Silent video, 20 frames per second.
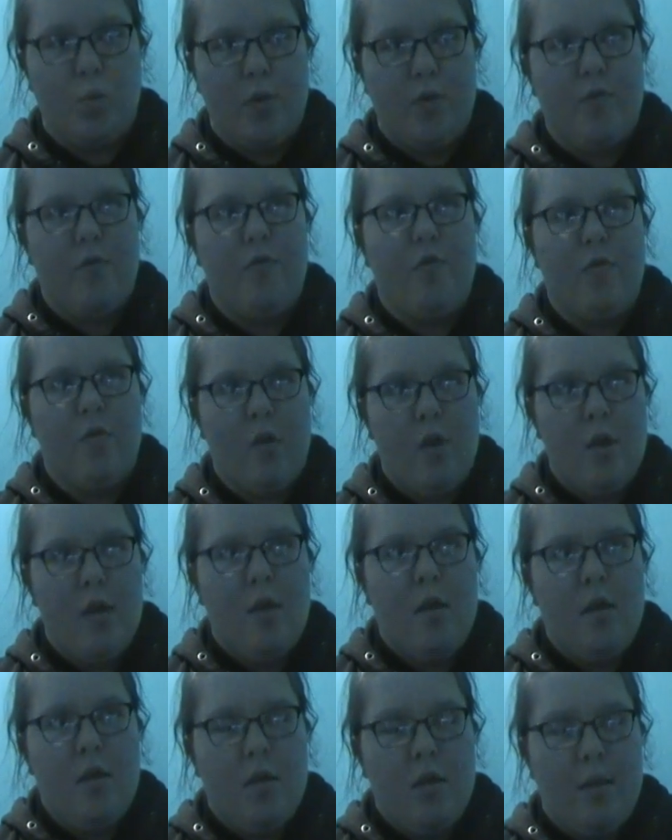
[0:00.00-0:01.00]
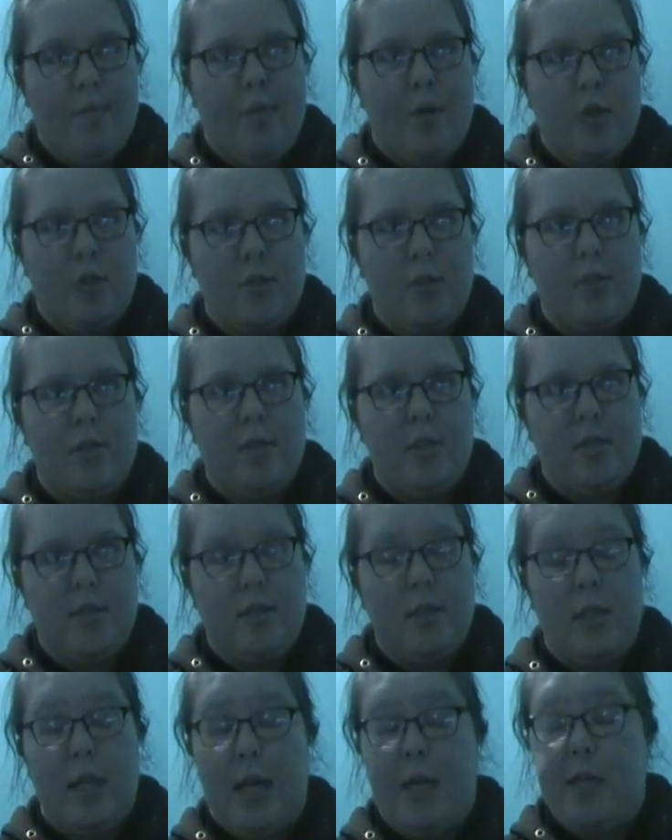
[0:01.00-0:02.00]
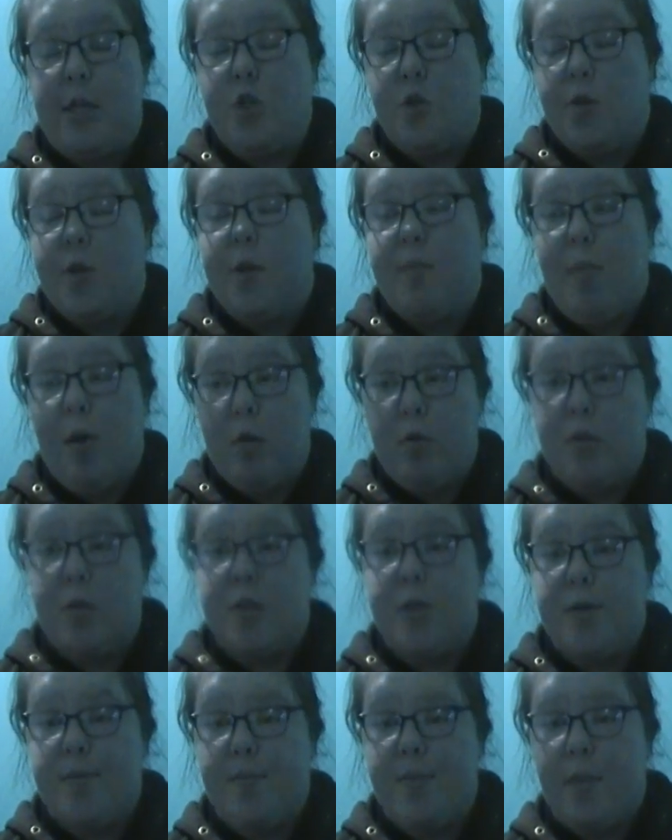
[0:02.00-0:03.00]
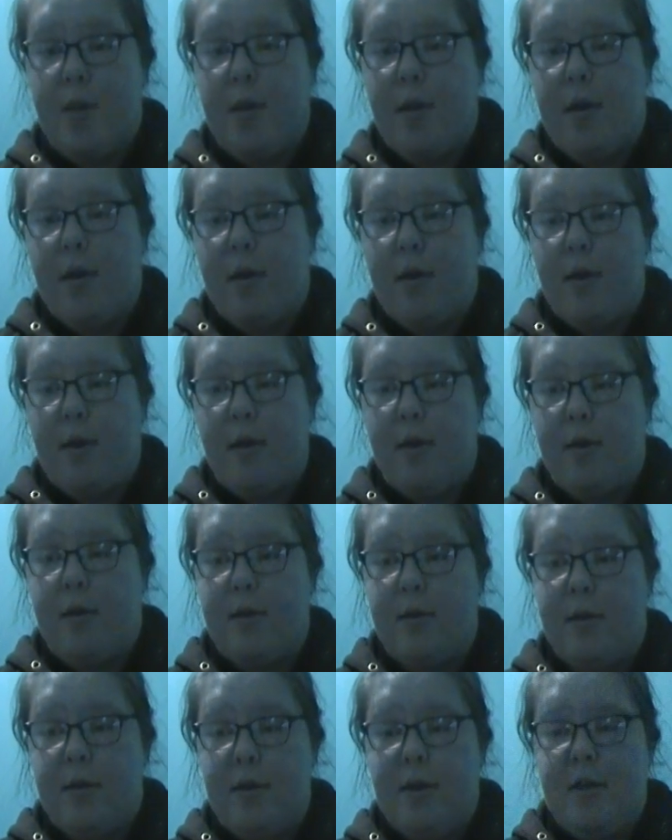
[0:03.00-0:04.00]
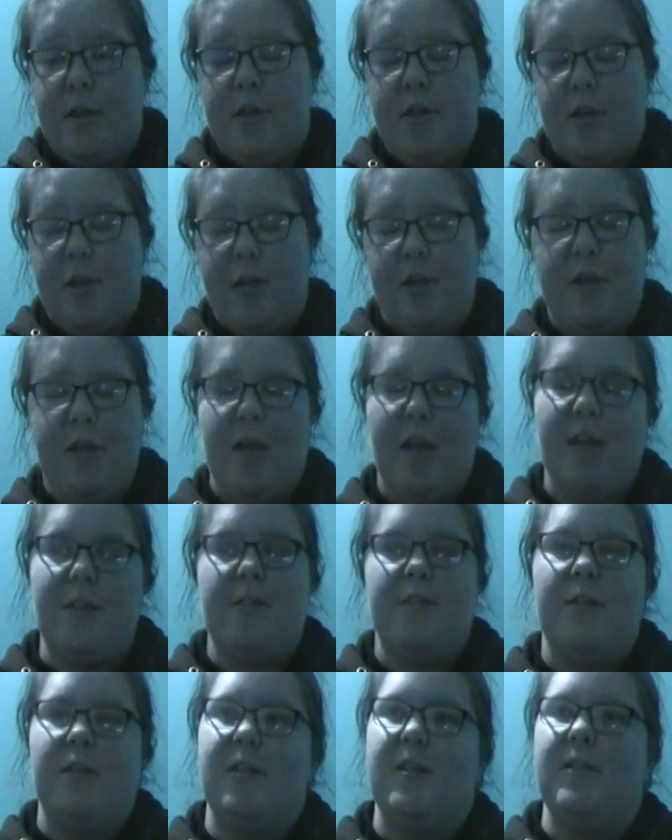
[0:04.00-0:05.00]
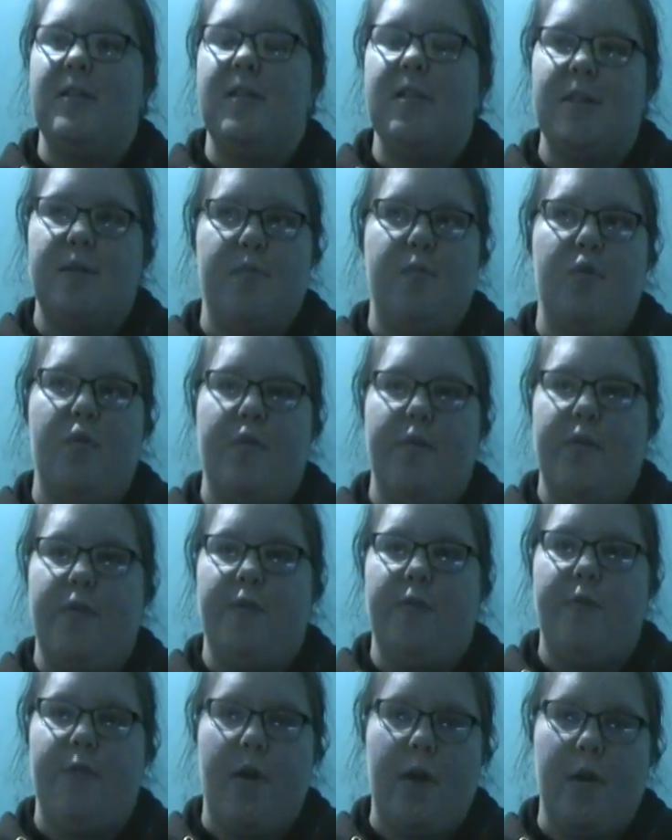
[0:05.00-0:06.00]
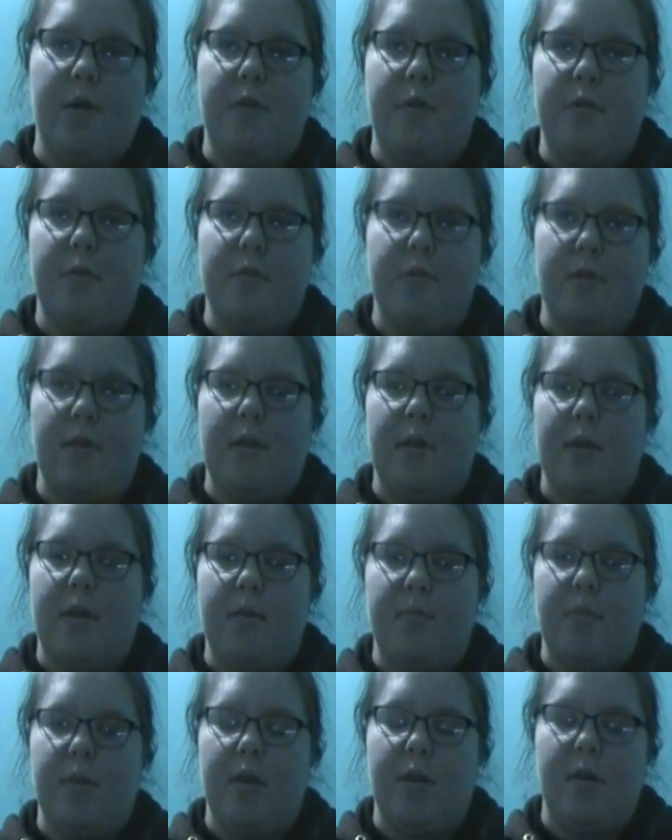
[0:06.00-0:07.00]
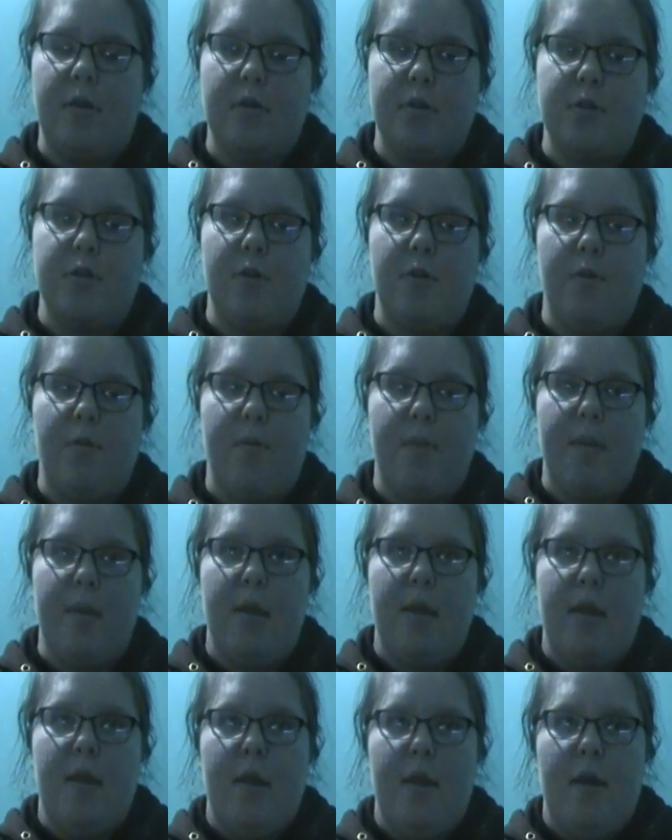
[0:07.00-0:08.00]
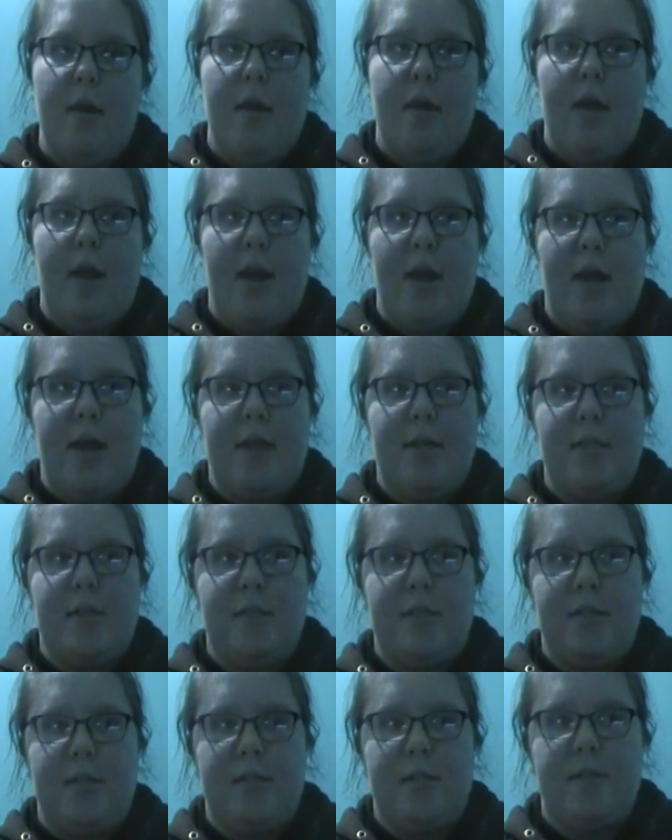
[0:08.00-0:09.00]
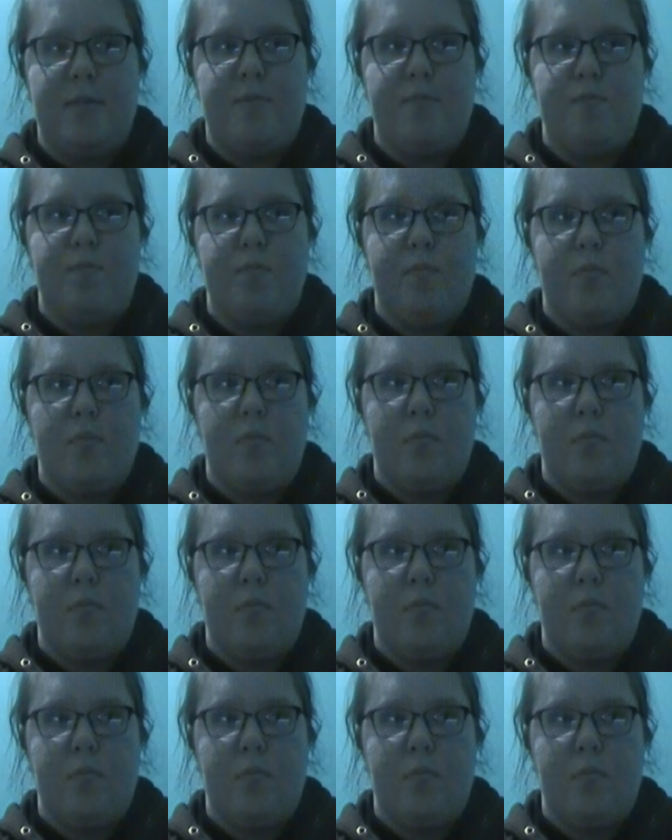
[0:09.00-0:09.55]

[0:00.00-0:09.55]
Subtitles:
was one of the parts of the season that I enjoyed the most. He has the disapproving father thing, but he also has